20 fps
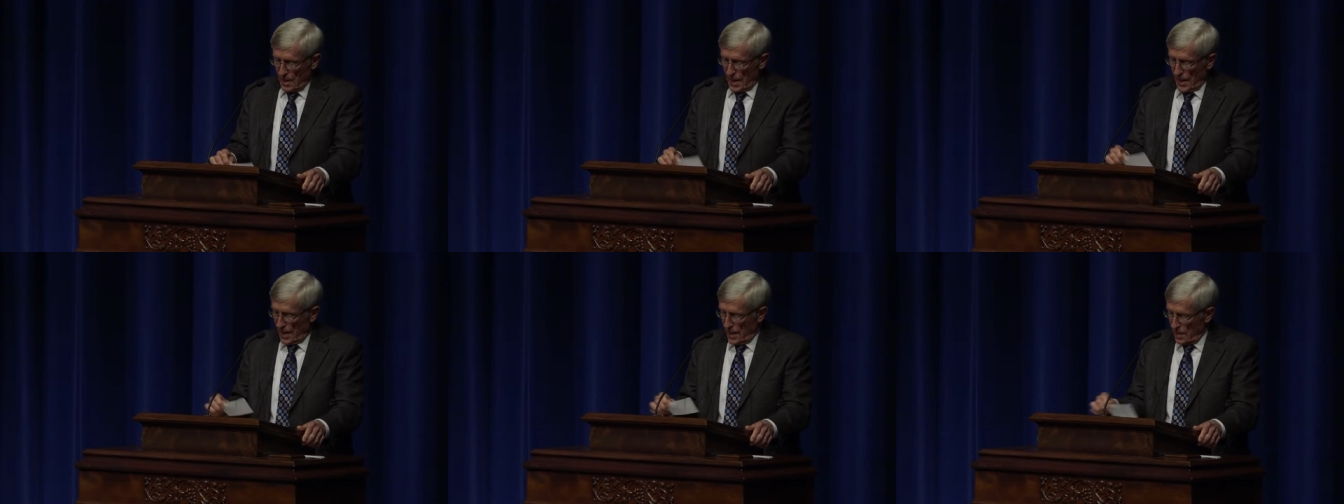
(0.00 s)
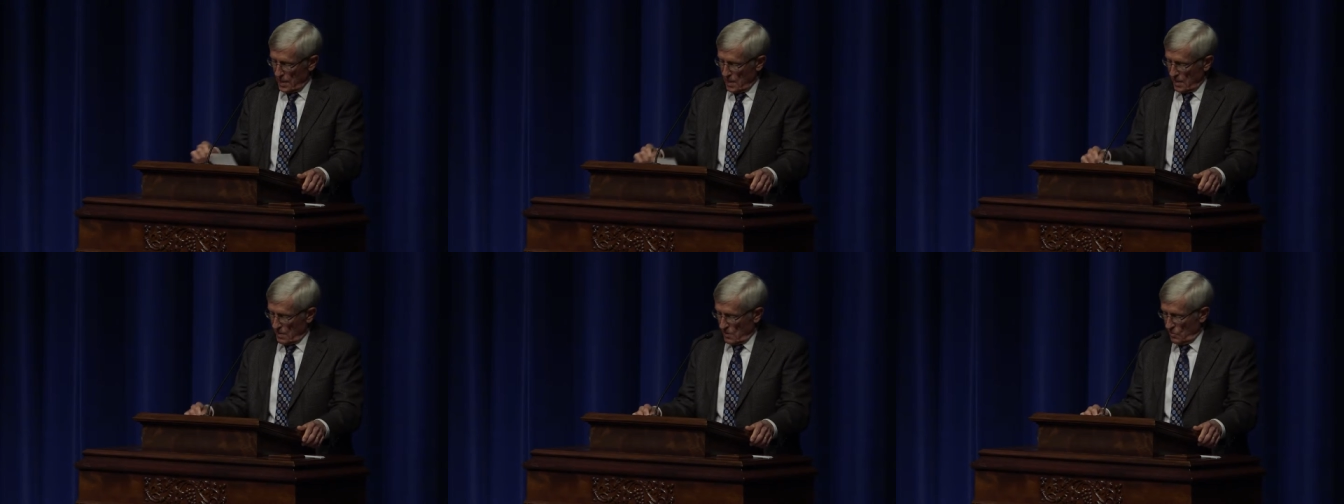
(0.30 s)
I
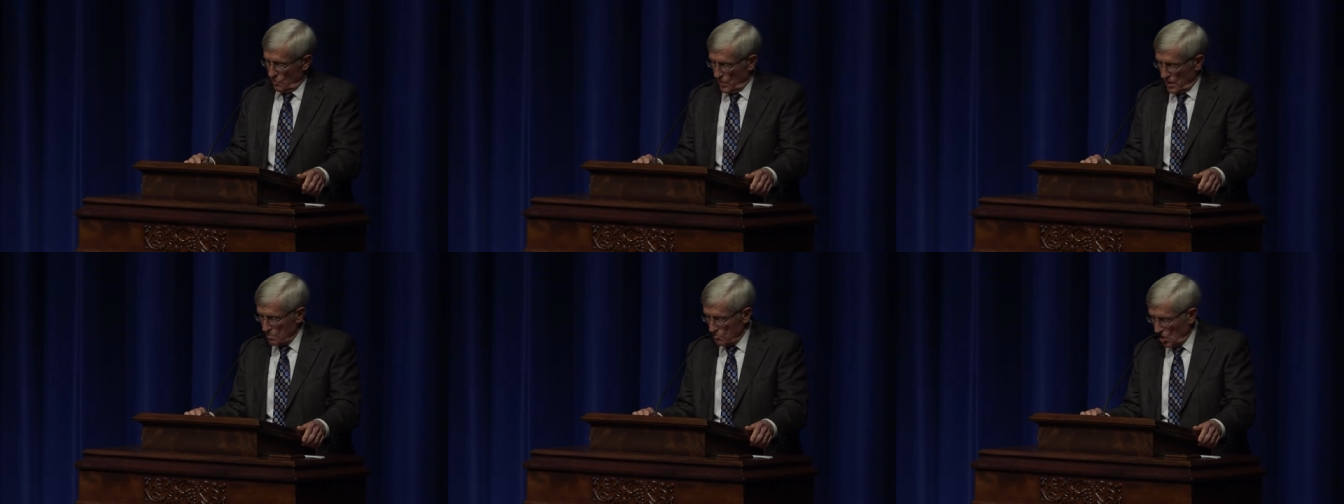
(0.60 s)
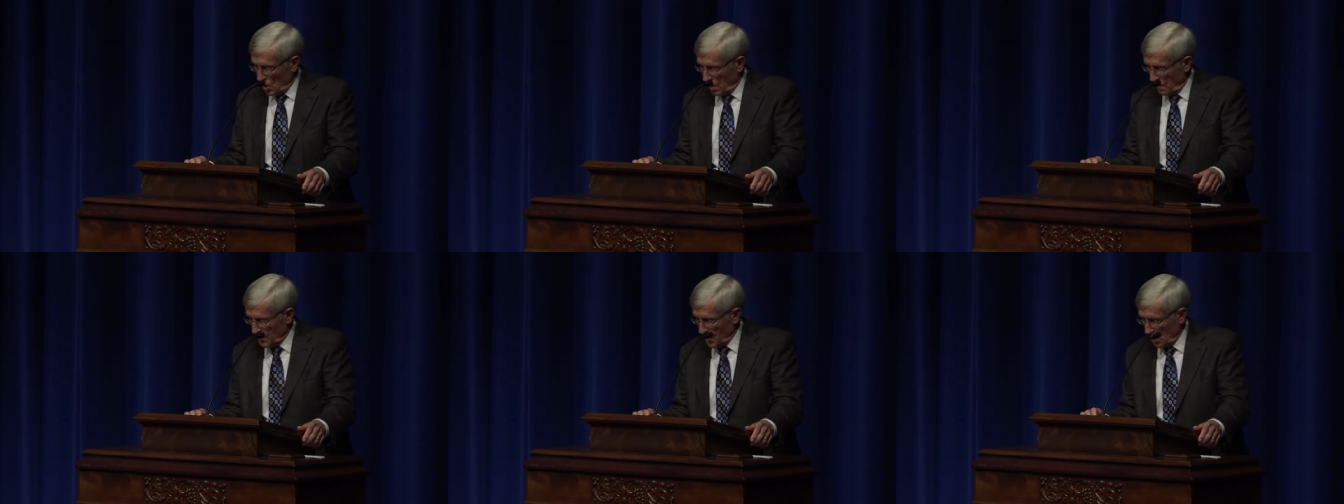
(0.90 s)
had to
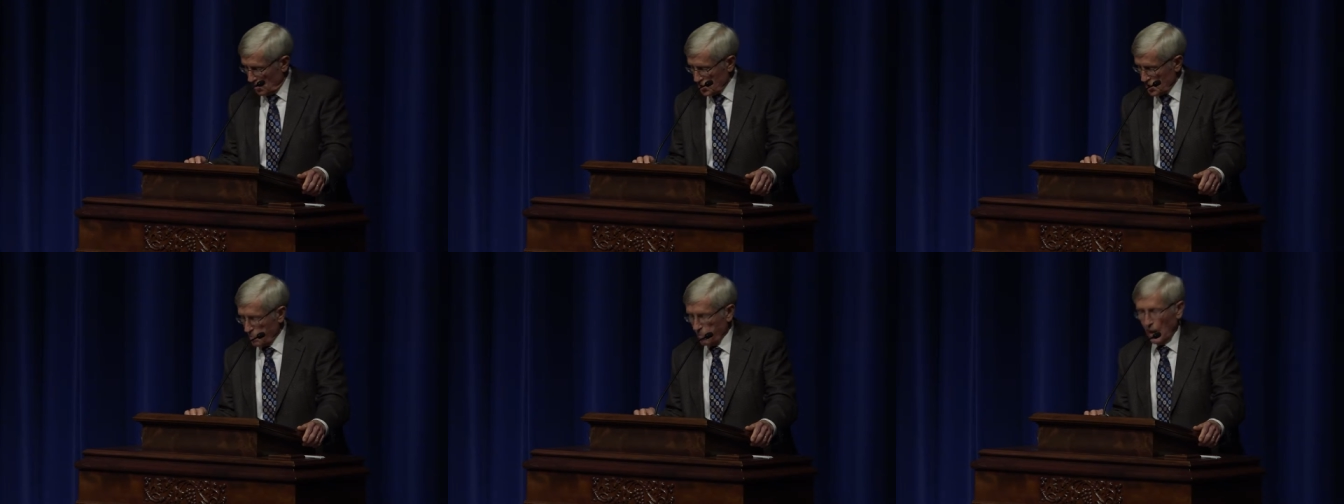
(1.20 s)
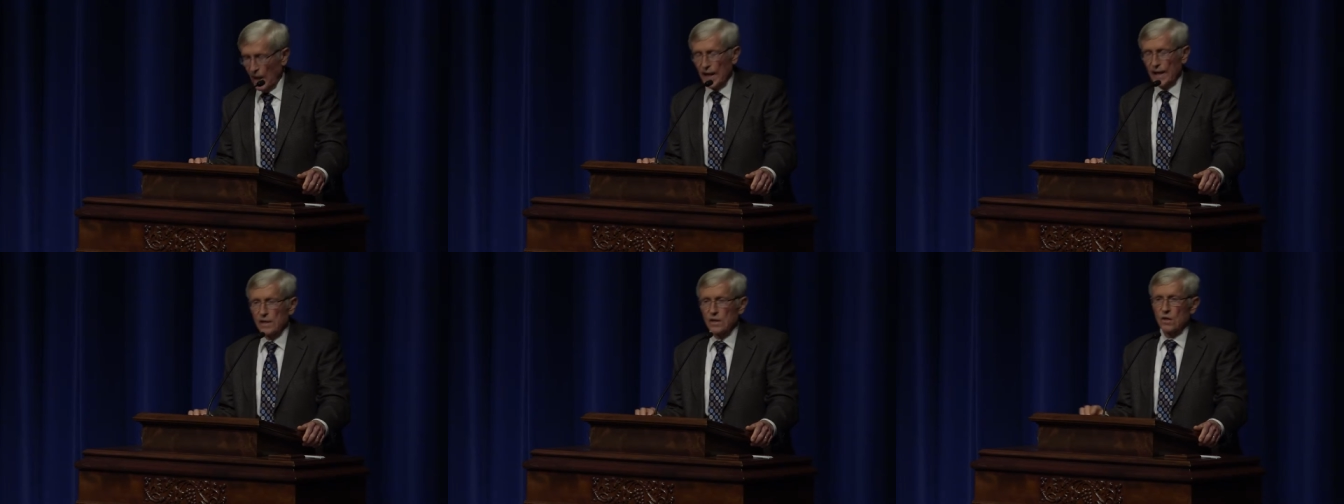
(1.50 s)
remove those
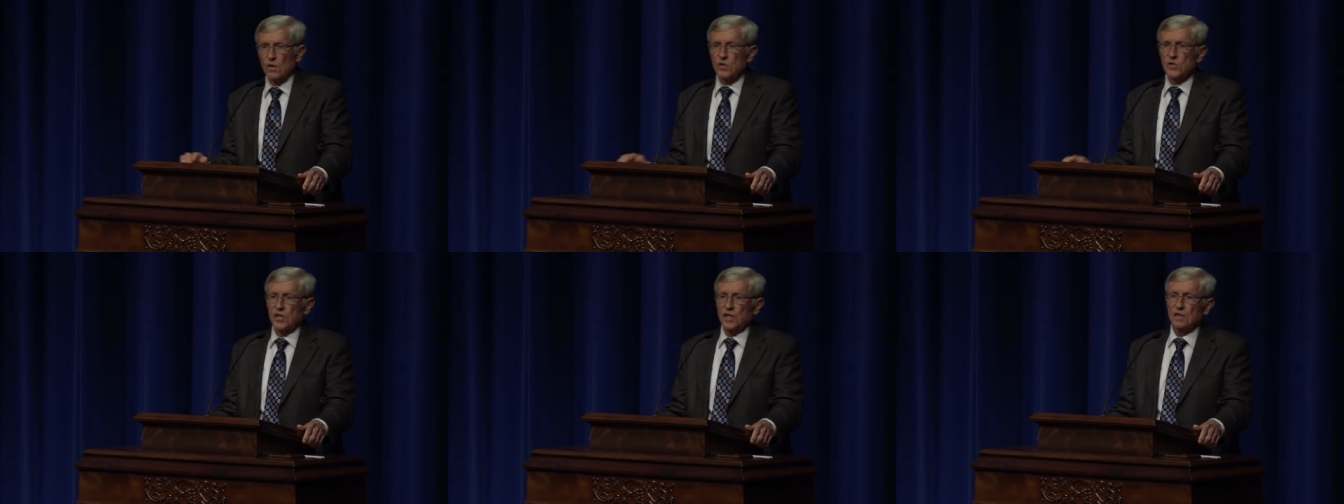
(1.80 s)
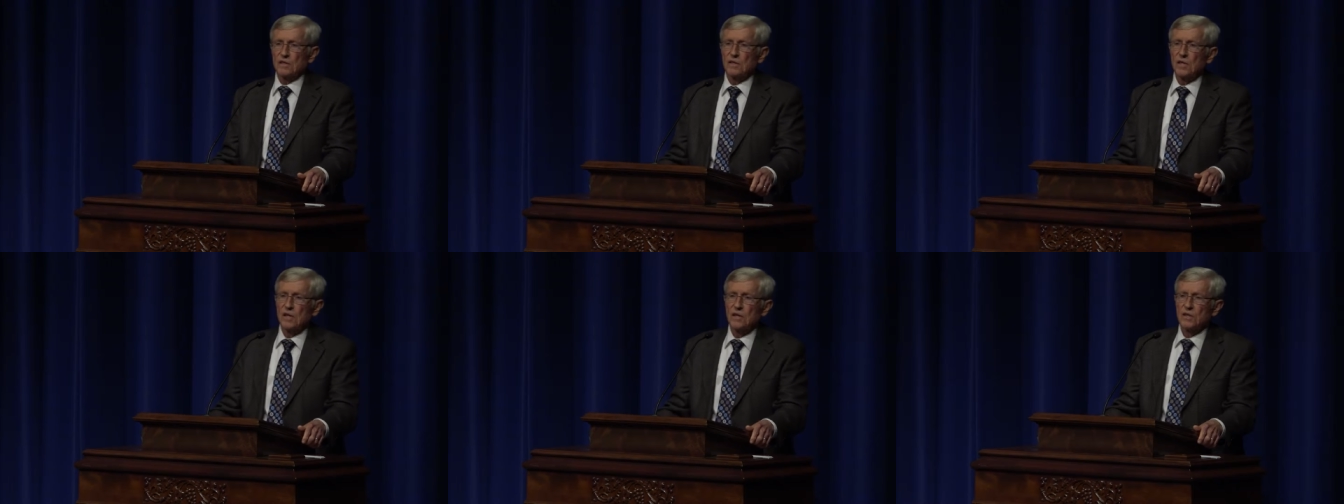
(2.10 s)
blinders
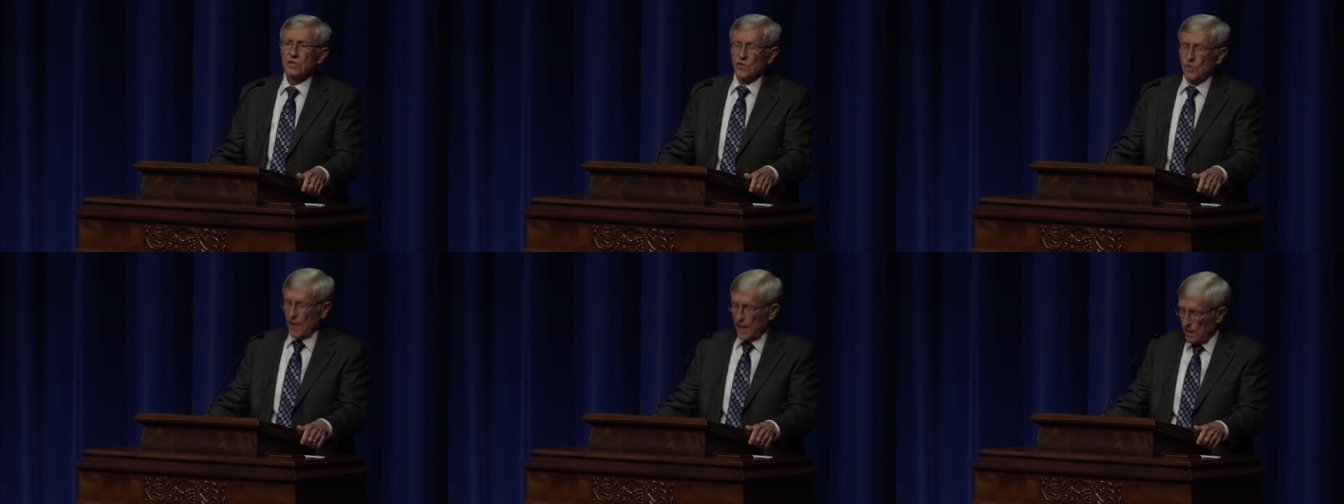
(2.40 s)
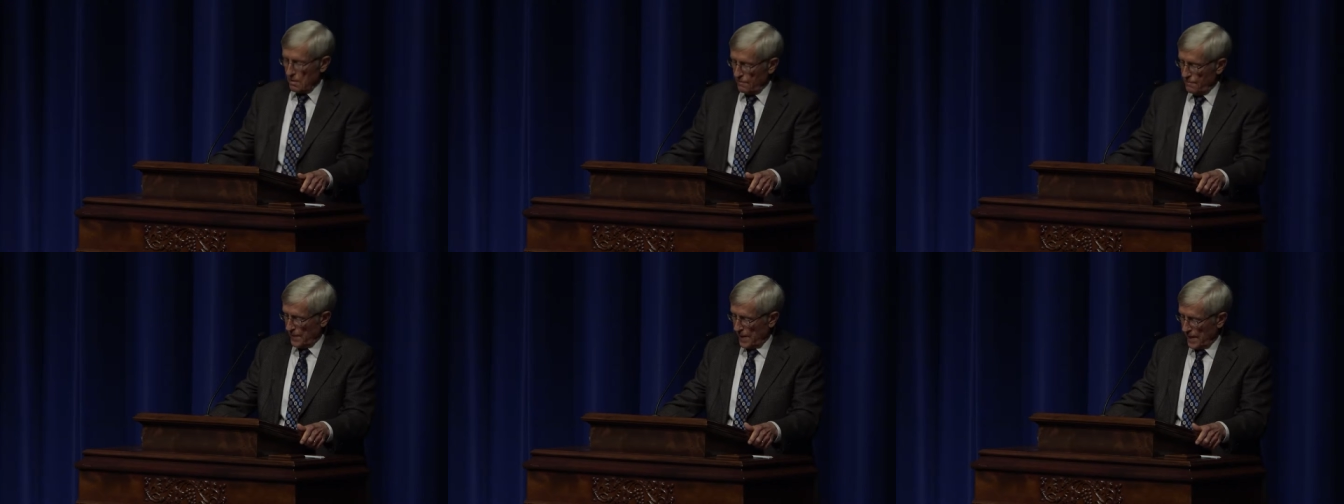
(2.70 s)
and try
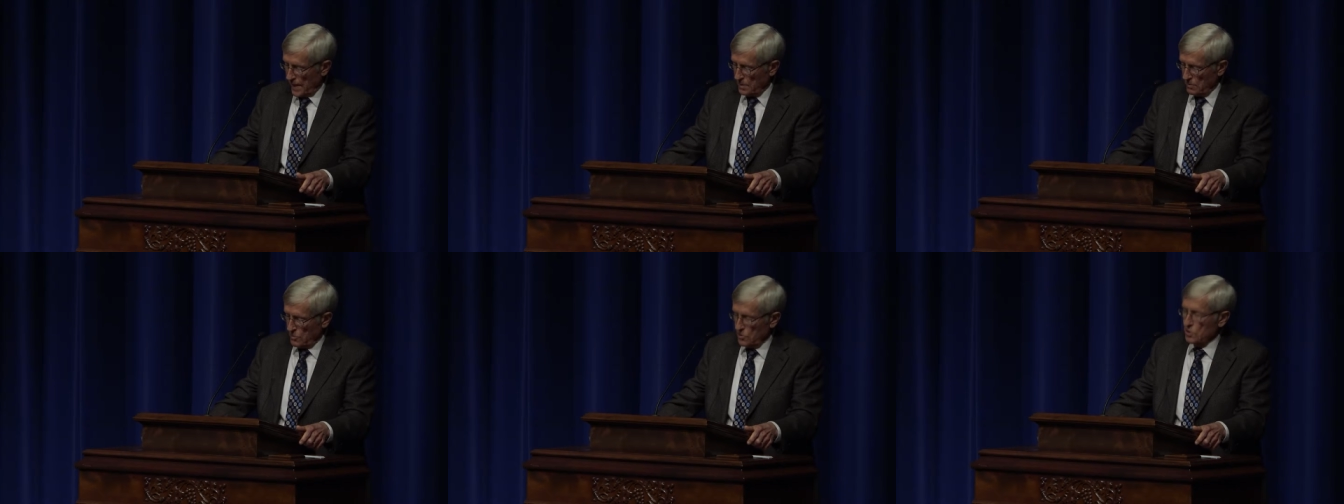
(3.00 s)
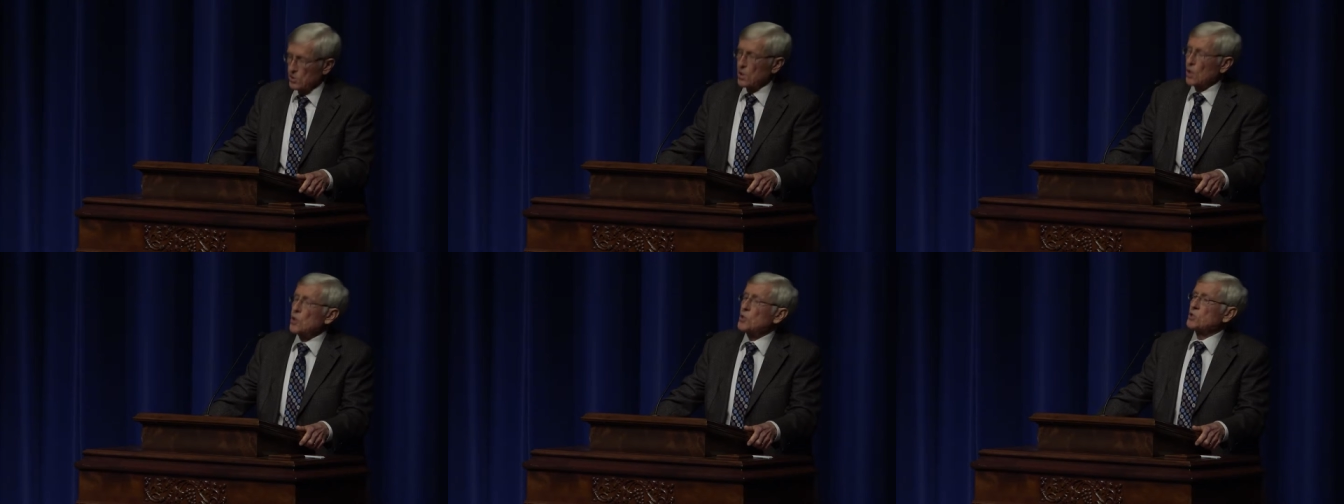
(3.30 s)
to find
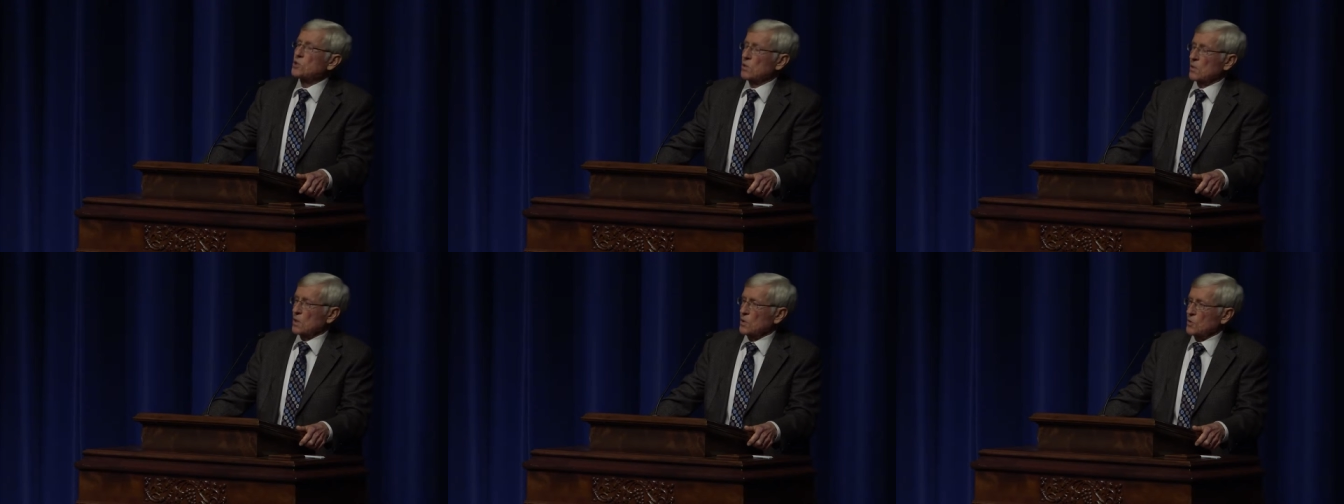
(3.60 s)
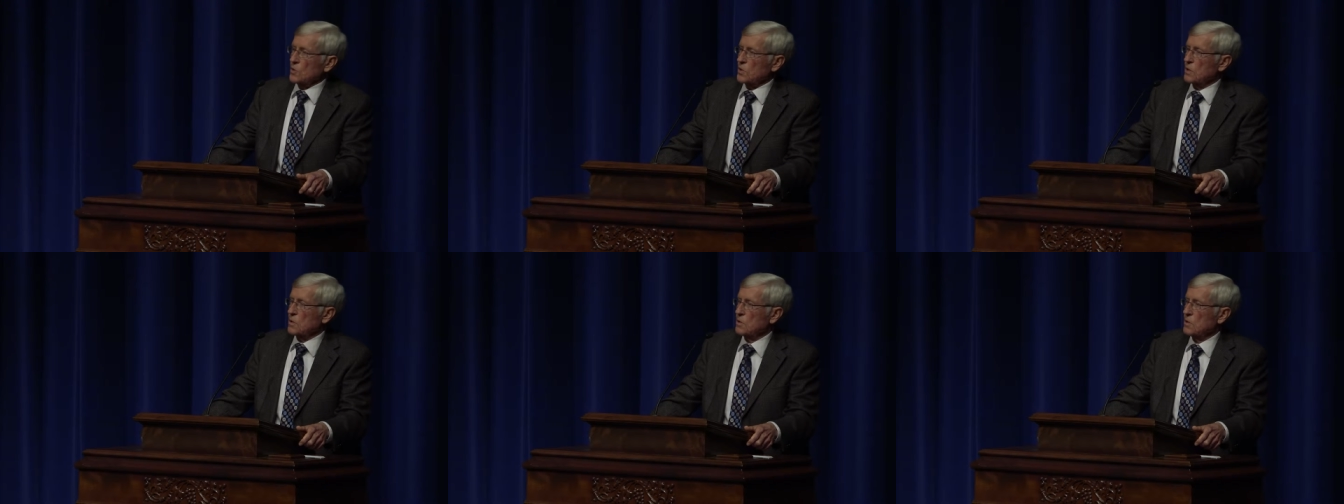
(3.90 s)
new
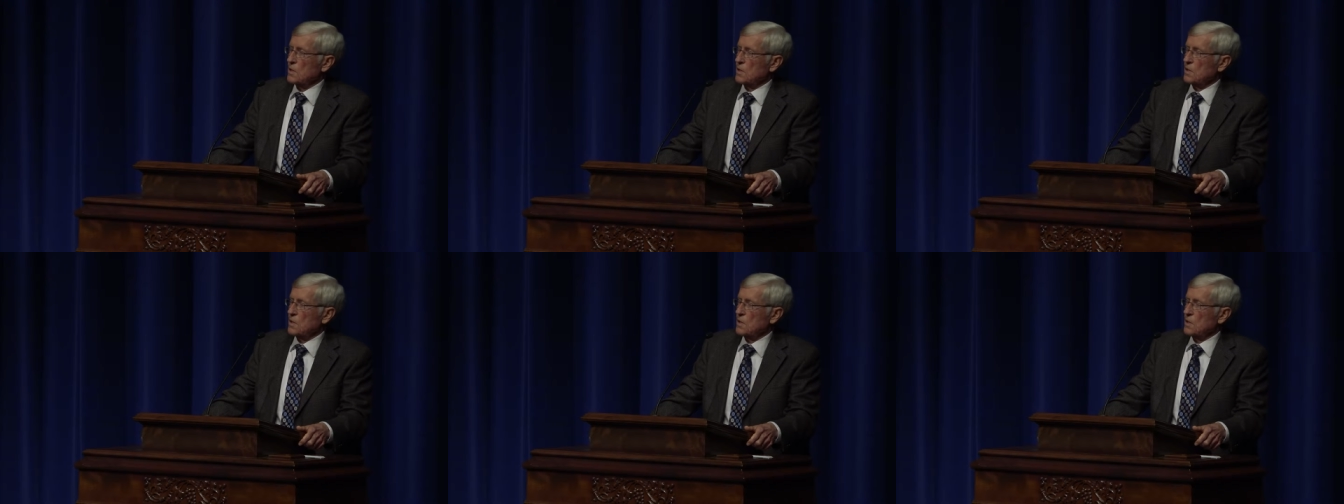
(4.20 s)
truth